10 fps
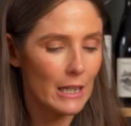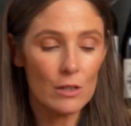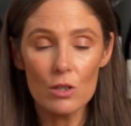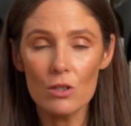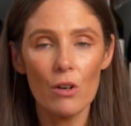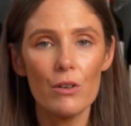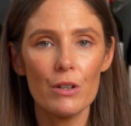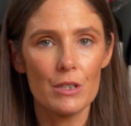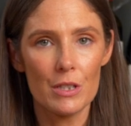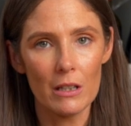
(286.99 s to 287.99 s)
It's
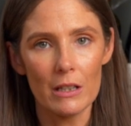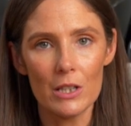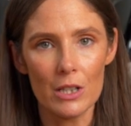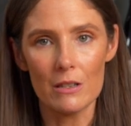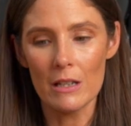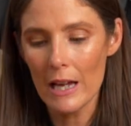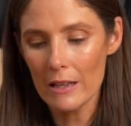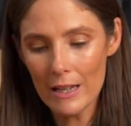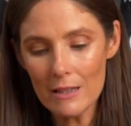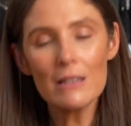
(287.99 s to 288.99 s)
so delicious.
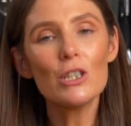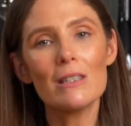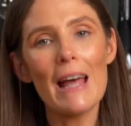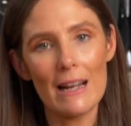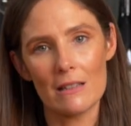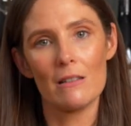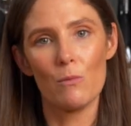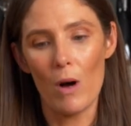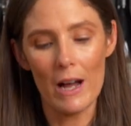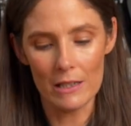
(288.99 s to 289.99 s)
These are just
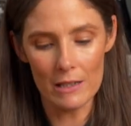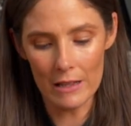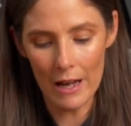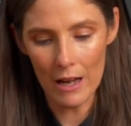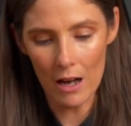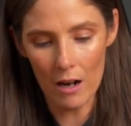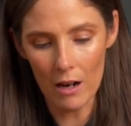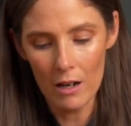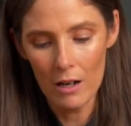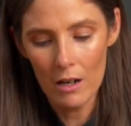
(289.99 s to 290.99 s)
excellent wines. They
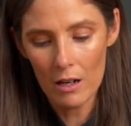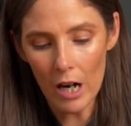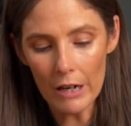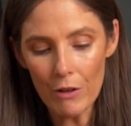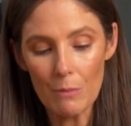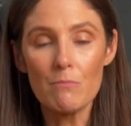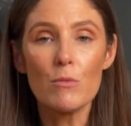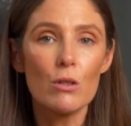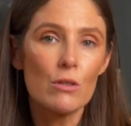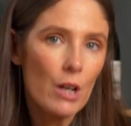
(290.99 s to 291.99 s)
are kind of
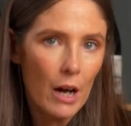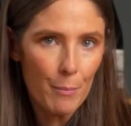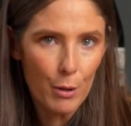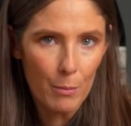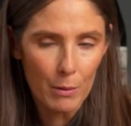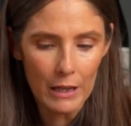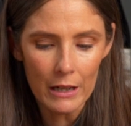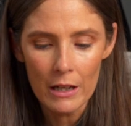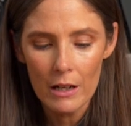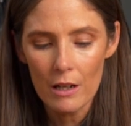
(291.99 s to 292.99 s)
immune to hyperbole.
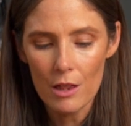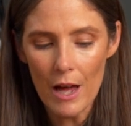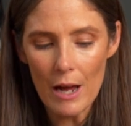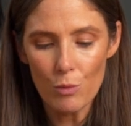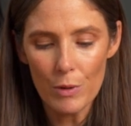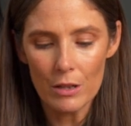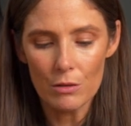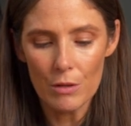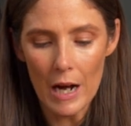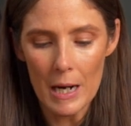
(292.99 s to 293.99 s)
They will